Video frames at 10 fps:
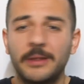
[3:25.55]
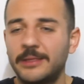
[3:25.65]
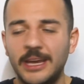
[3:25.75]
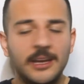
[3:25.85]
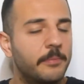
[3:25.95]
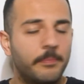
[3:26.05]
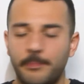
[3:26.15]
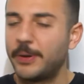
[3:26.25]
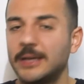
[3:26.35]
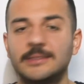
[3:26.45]
but their
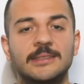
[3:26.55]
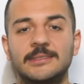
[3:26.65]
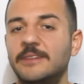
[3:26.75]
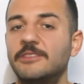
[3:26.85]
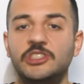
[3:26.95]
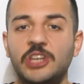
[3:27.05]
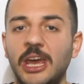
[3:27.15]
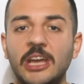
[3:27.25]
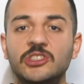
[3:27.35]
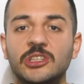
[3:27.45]
price has never
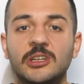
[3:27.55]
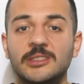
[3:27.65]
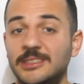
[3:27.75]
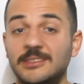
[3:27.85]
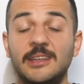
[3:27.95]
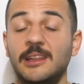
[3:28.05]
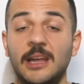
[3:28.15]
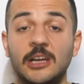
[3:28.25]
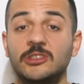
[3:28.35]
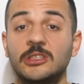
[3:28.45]
changed since they
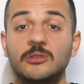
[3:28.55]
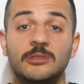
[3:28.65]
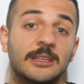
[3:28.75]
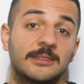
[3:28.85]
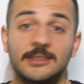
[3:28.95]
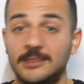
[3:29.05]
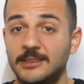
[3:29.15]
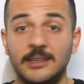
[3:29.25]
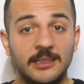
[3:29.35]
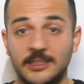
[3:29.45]
launched in 2016.